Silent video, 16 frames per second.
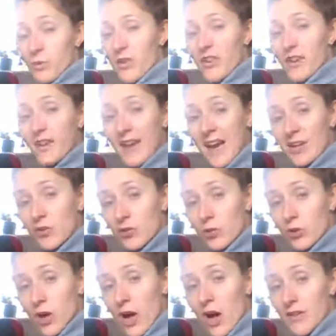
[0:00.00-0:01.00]
there's a
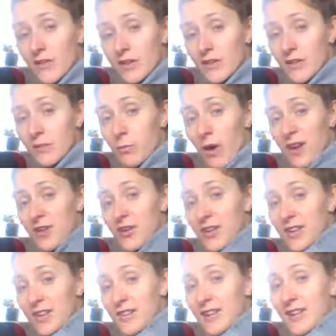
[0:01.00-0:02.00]
natural curve in the spine. You
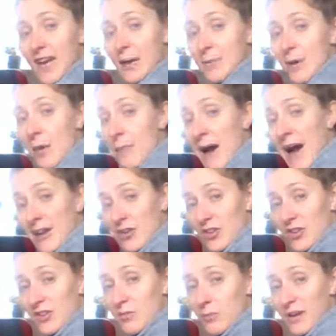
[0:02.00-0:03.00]
can see that in my back
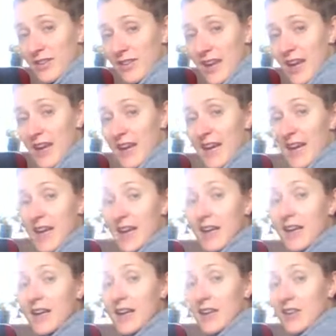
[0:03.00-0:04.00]
just by sitting here.